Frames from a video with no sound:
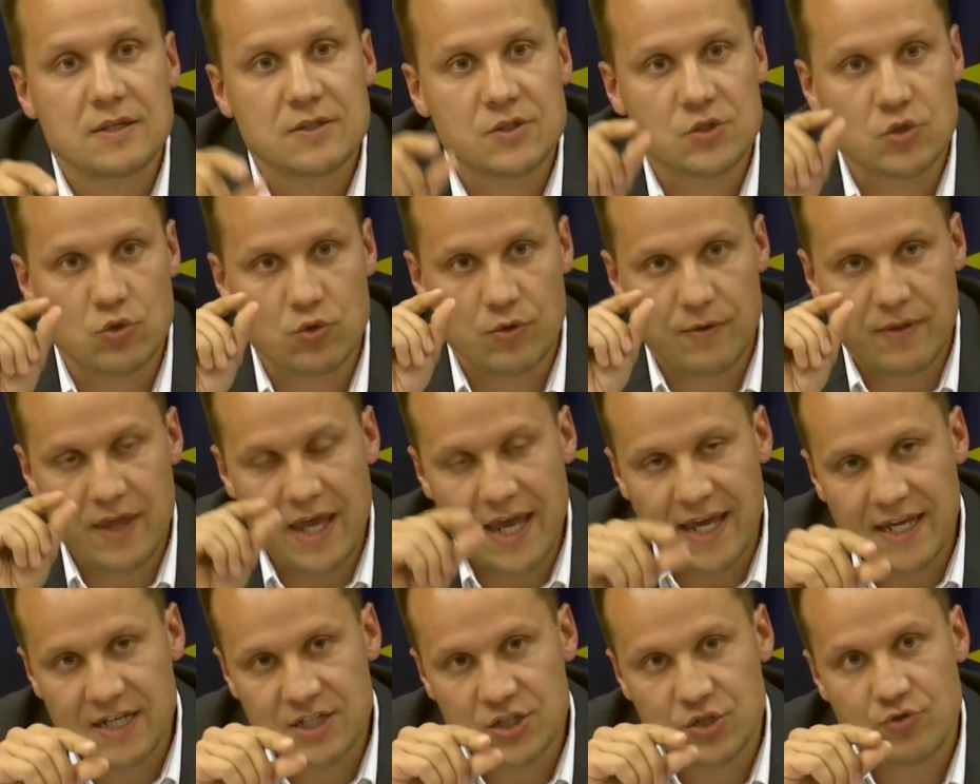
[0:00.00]
So
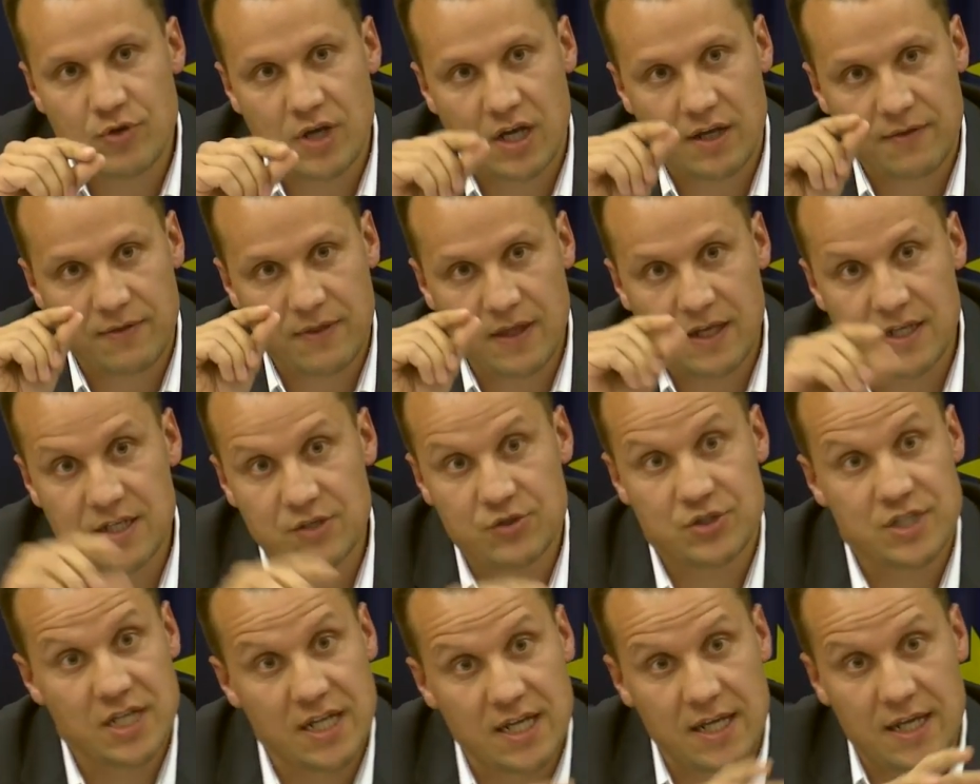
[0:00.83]
the extract that
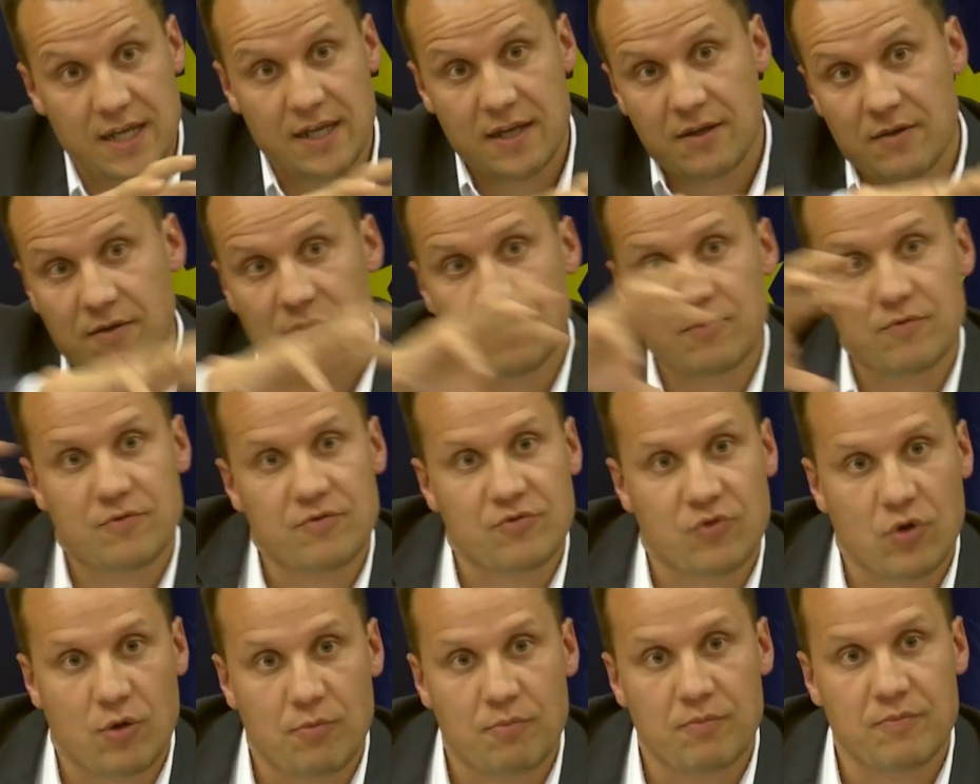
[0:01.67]
you take
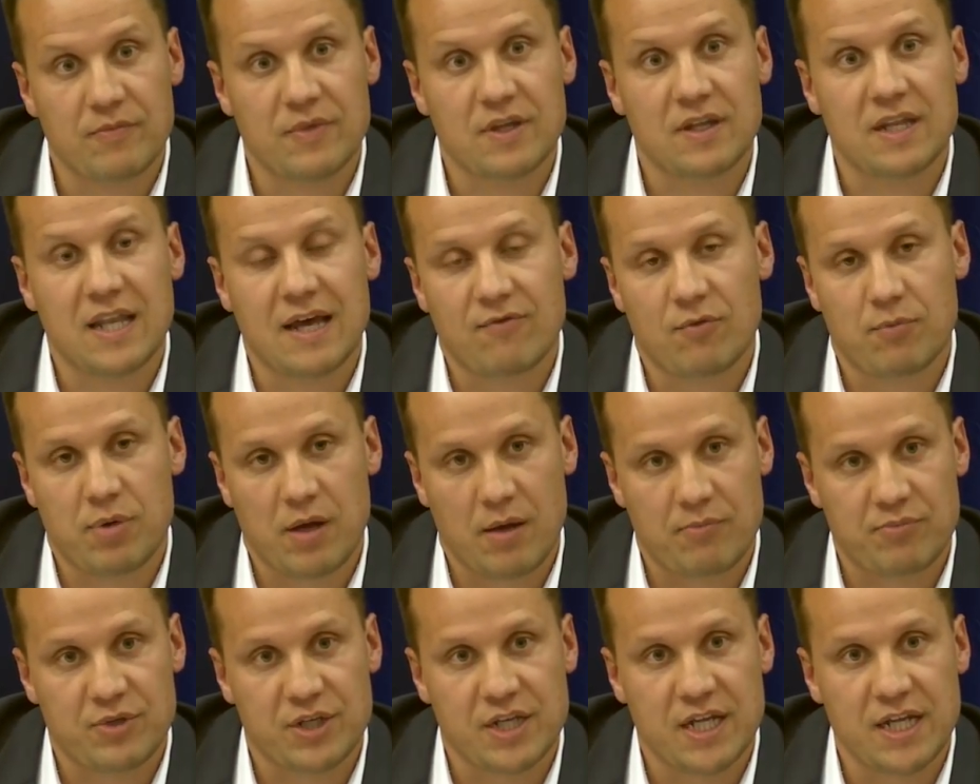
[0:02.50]
from another
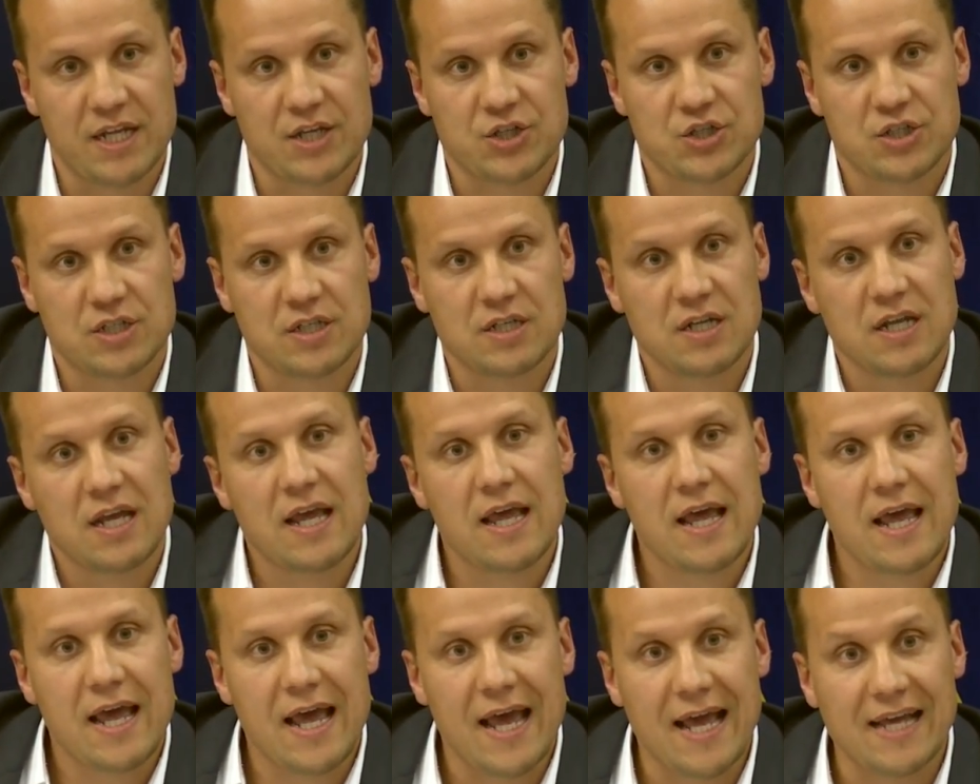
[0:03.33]
publication
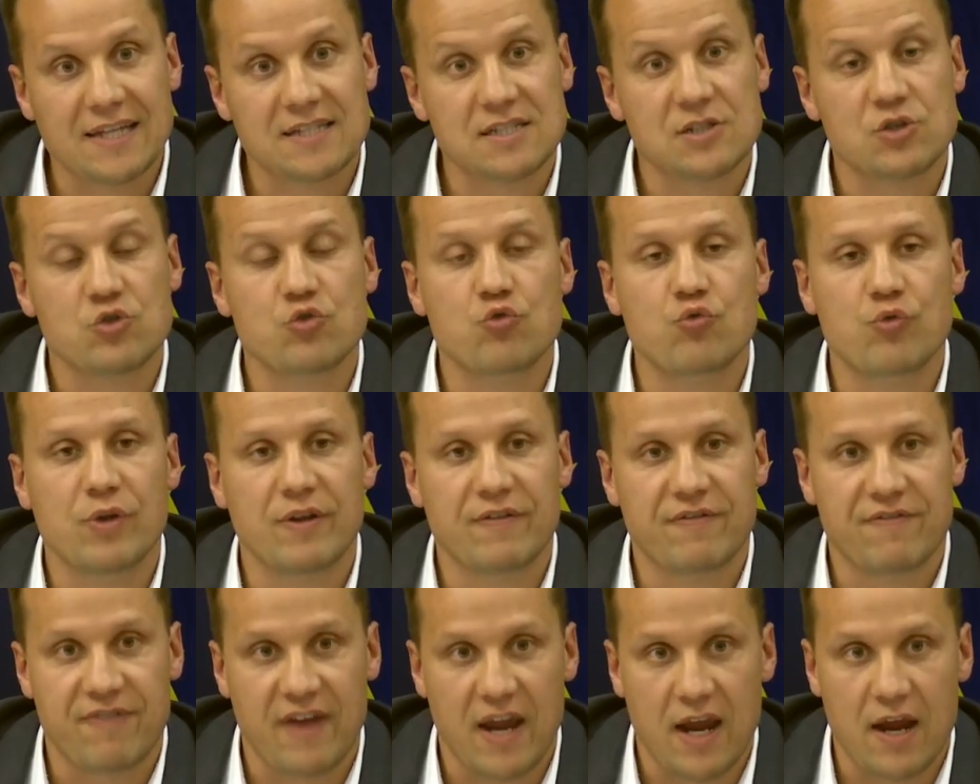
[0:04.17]
has to
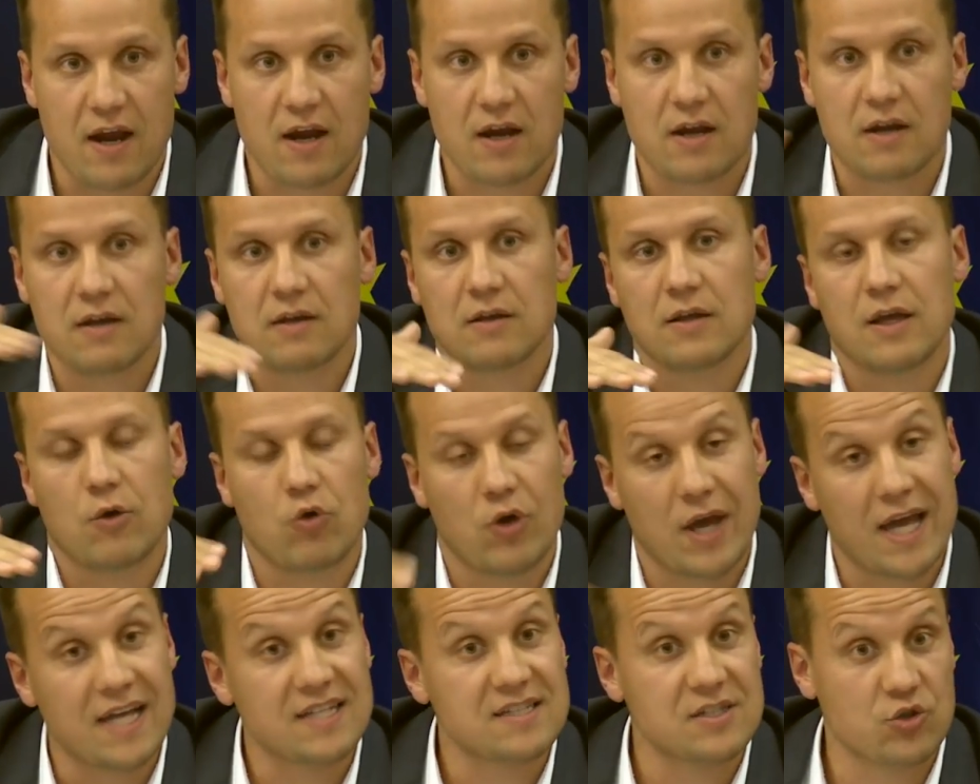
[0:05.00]
refer,
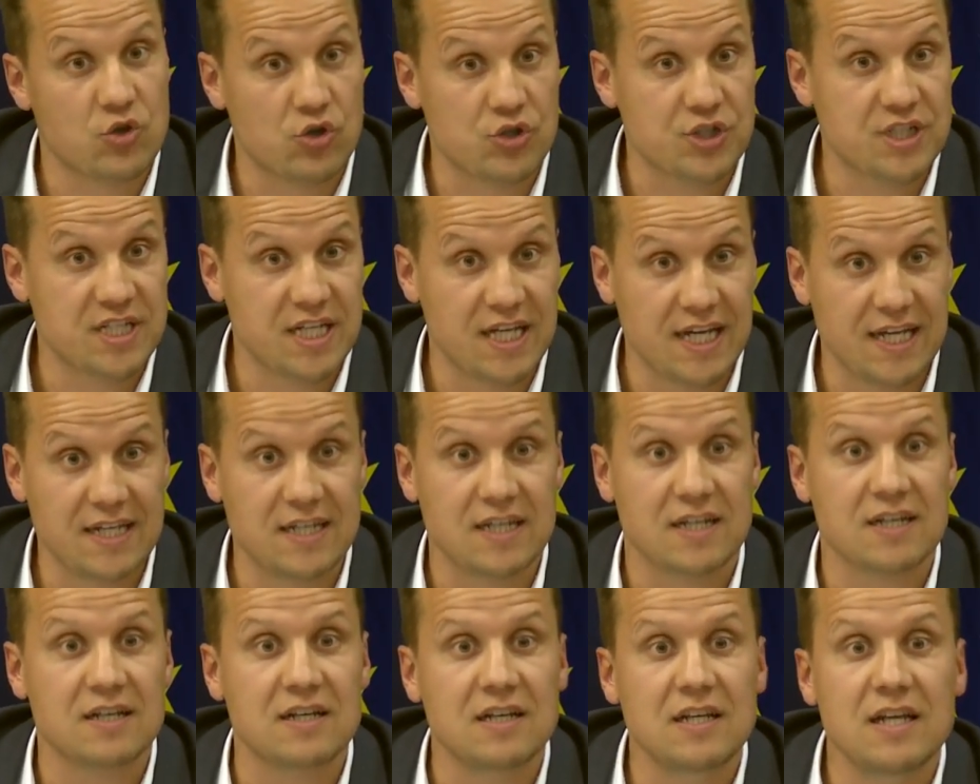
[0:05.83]
or has to
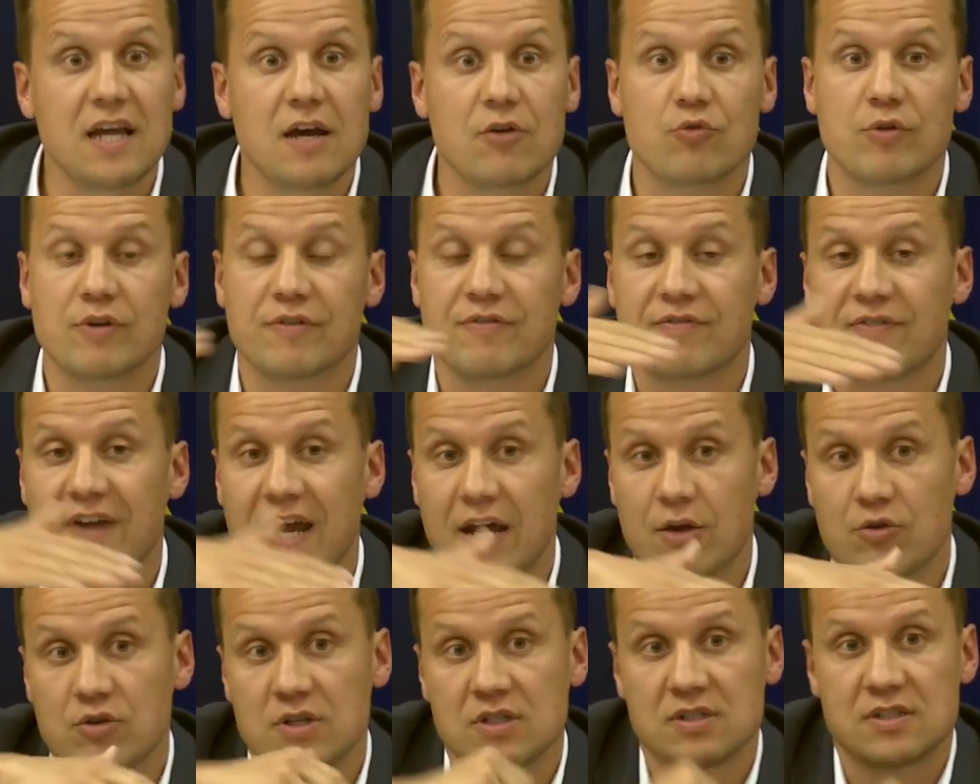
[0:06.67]
contain, a clear
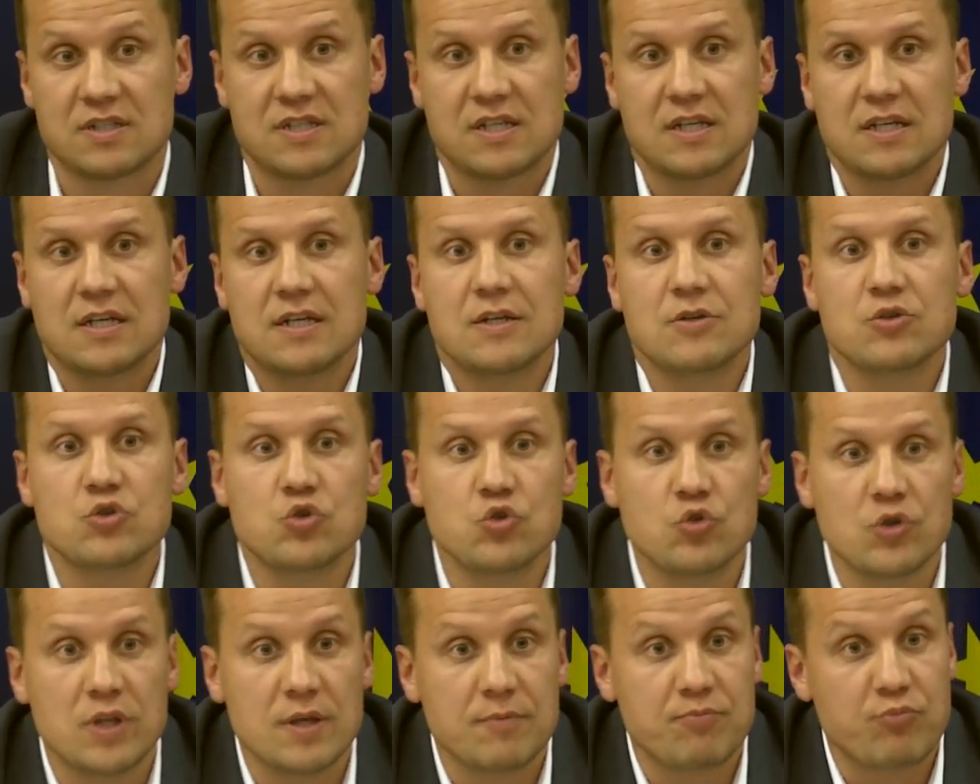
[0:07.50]
reference
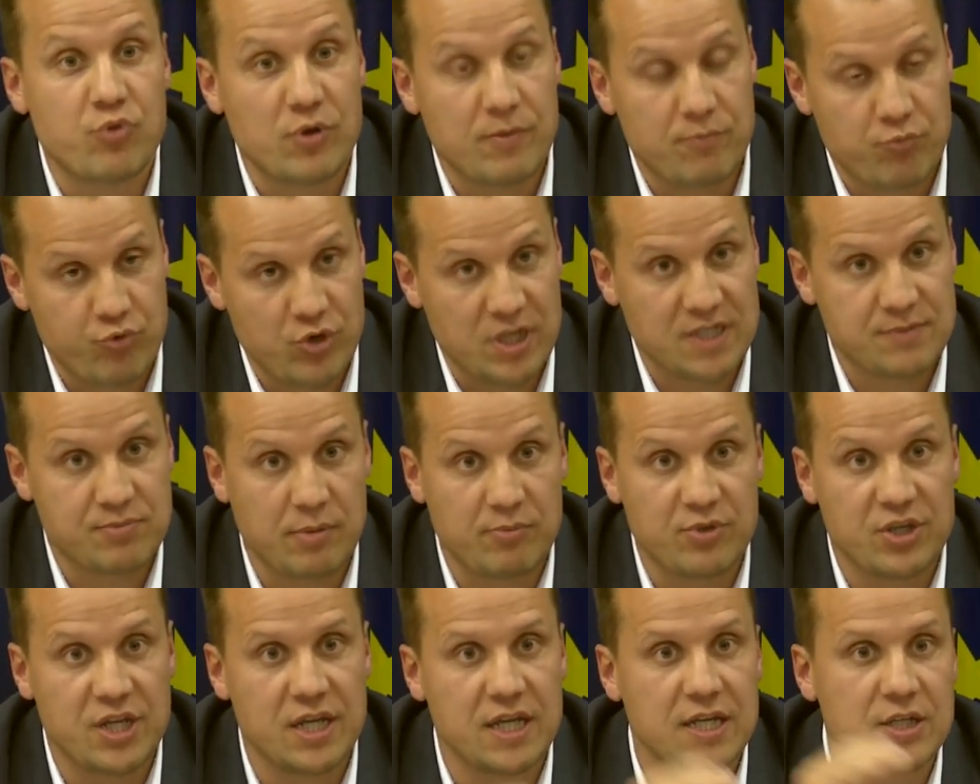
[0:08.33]
to the press
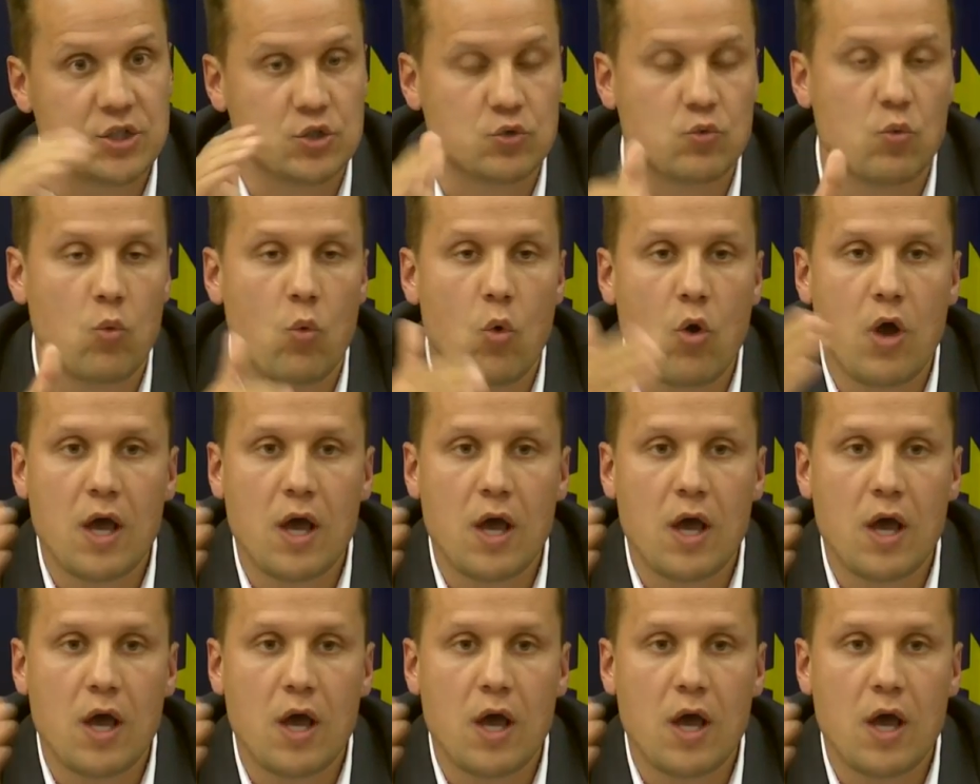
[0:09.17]
publication.